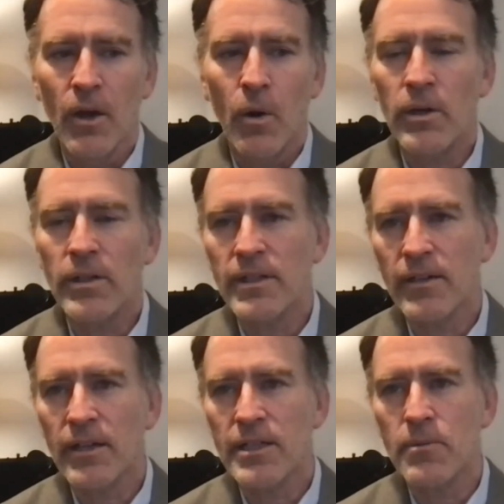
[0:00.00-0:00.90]

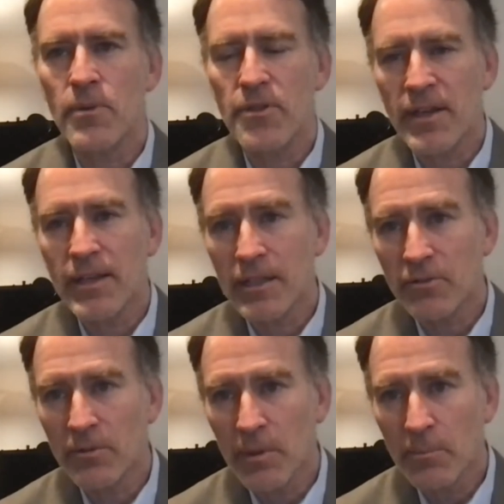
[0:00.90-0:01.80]
ordinarily you would think it
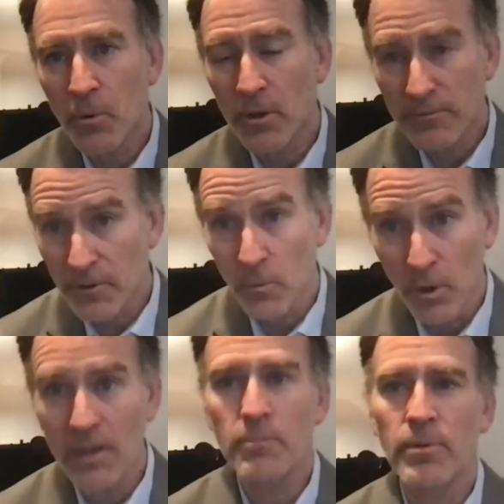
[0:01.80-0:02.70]
is a report for
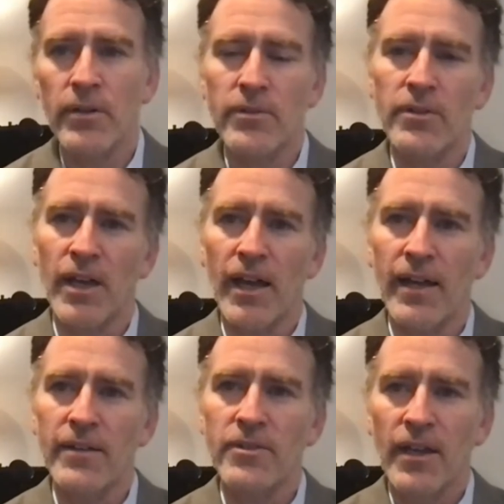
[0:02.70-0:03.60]
one person's
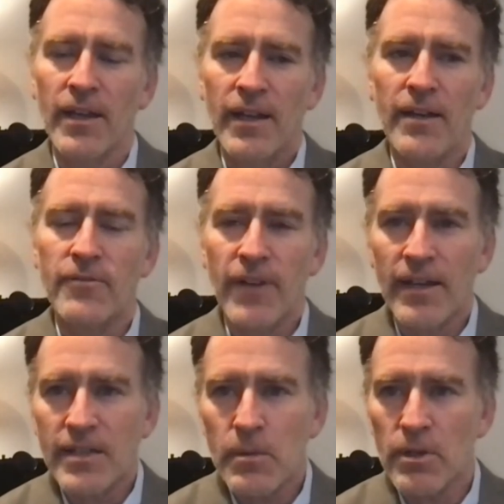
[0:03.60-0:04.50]
eyes. And in
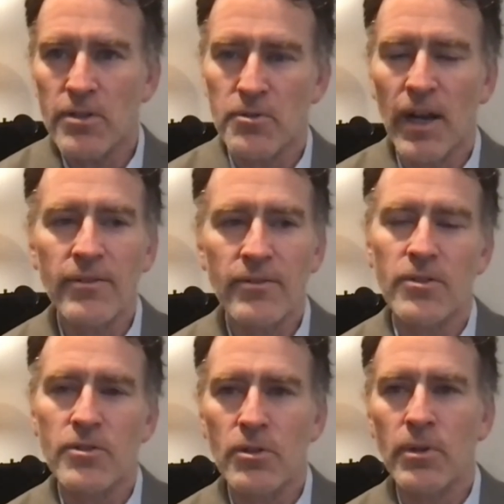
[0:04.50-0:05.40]
fact, he would address
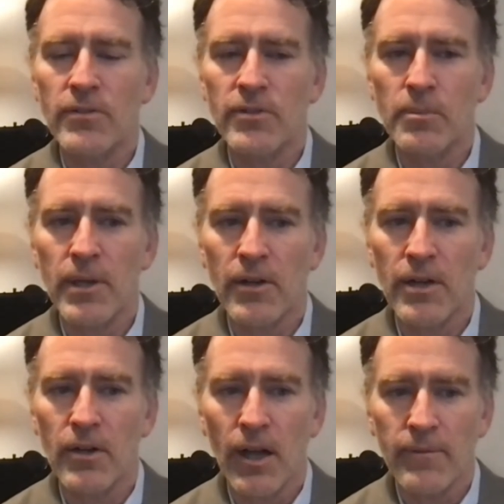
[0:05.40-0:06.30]
it to his
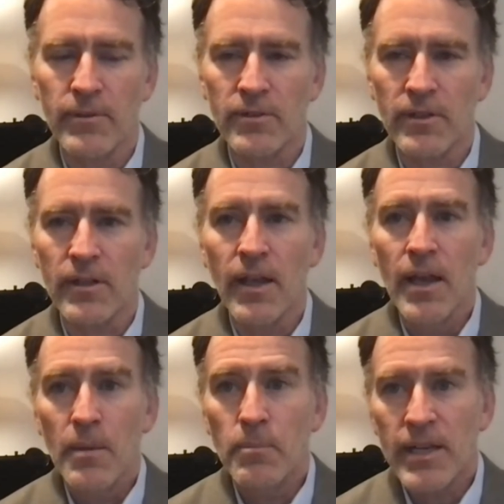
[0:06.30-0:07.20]
superior officer,
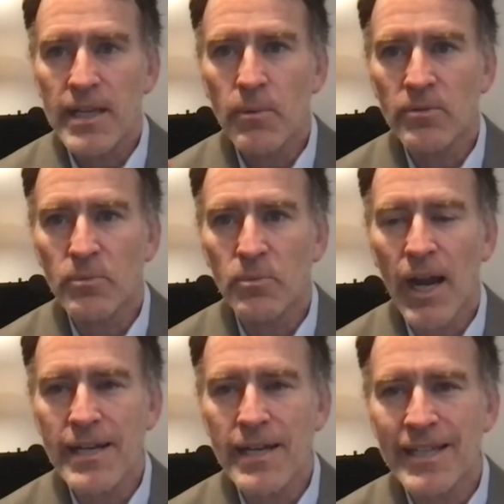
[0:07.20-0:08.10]
but he was
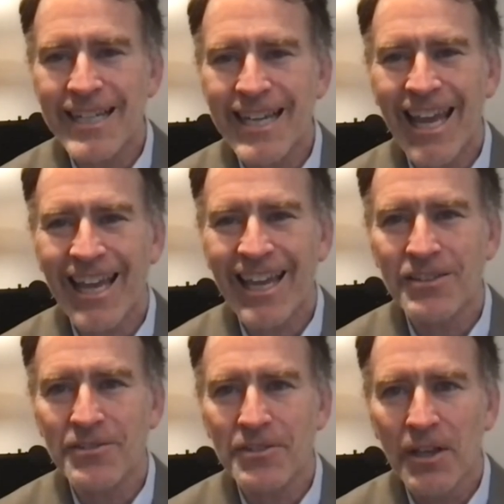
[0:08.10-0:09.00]
writing it
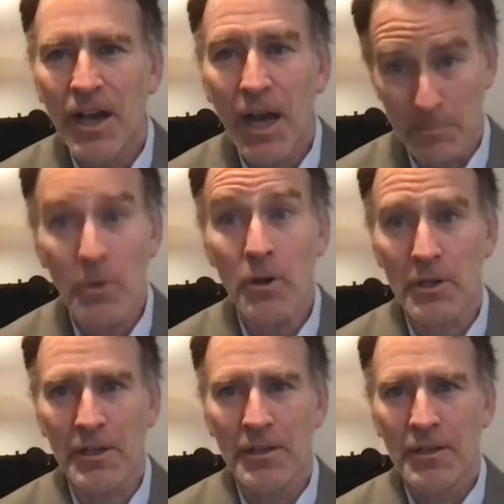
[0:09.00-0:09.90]
as a
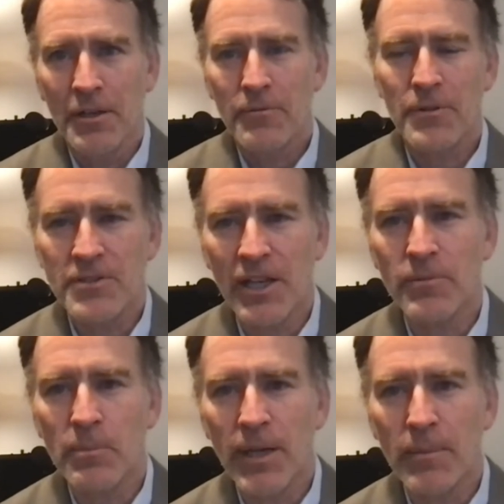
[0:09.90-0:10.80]
book for the
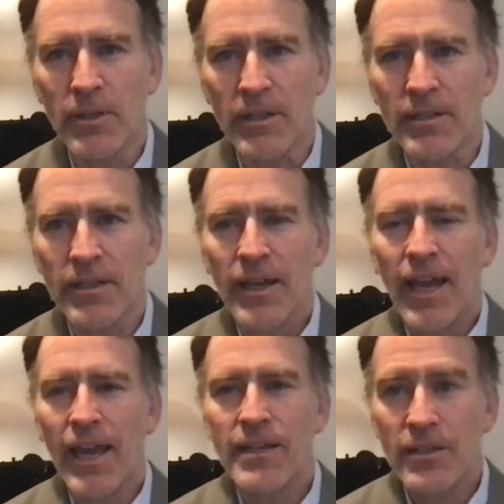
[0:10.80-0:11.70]
general public.
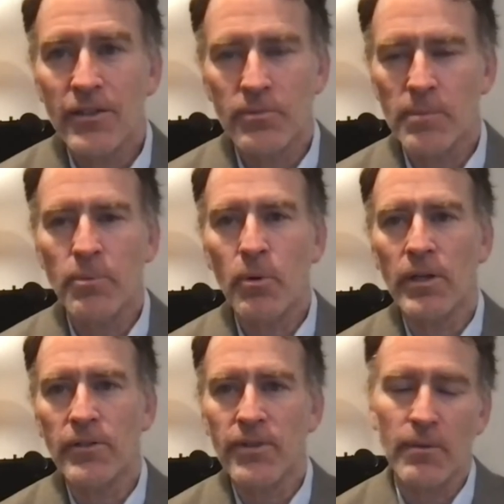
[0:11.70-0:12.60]
And his
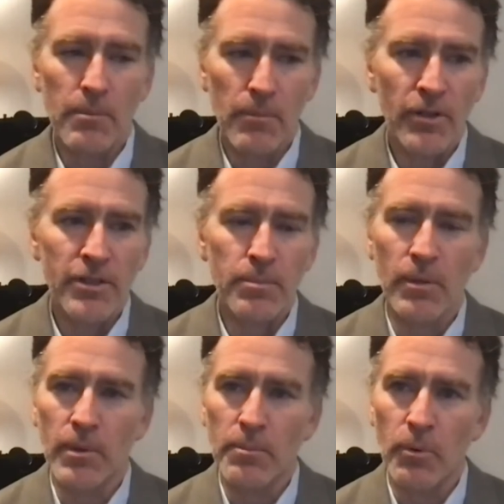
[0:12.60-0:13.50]
reports, there were
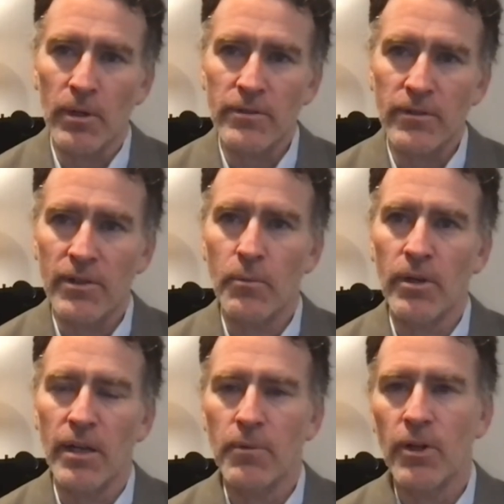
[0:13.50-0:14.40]
multiple reports as he
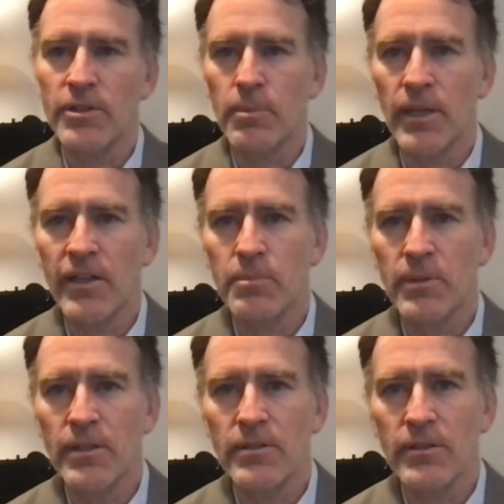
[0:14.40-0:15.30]
went on multiple
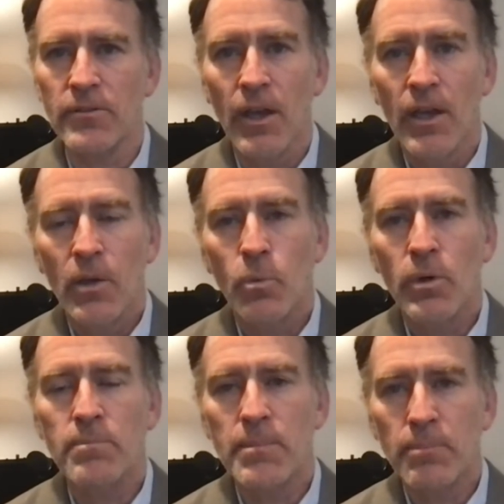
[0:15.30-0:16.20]
expeditions,
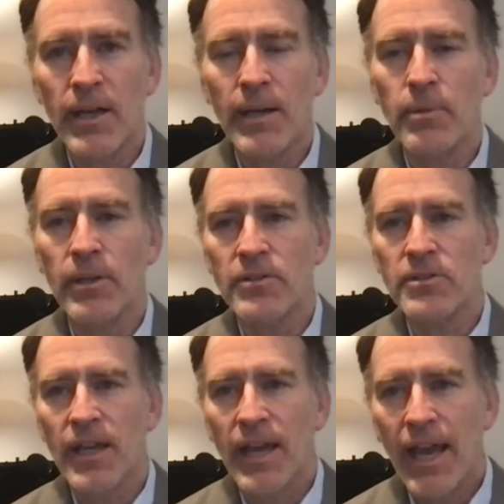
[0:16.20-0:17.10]
would be
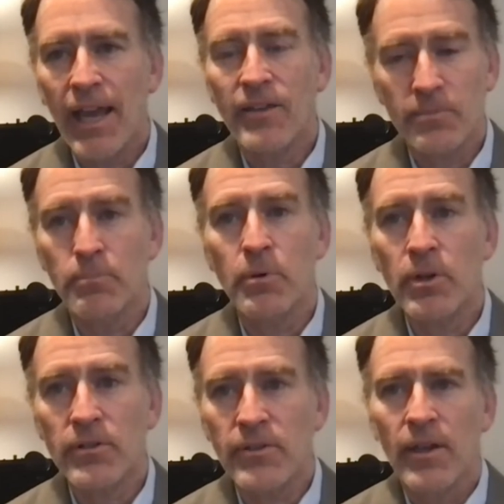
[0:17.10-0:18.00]
published as
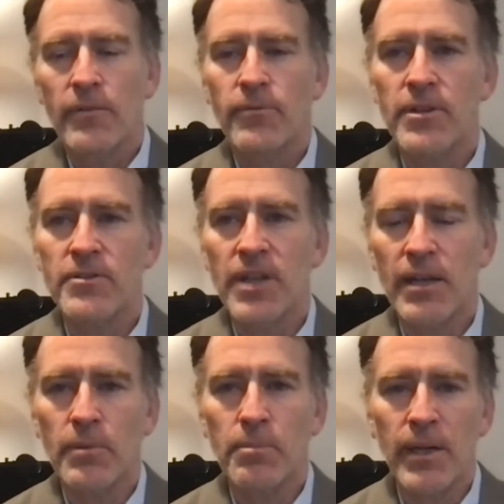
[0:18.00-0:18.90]
books for the
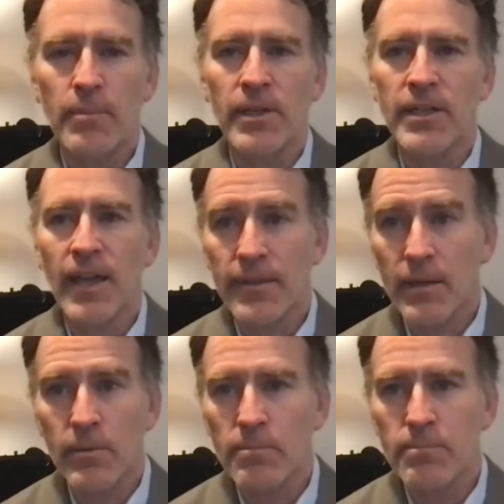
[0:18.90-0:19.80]
general public. And
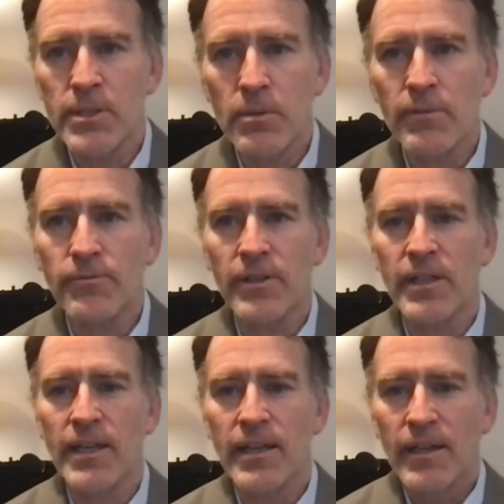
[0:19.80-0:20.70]
they were beautifully,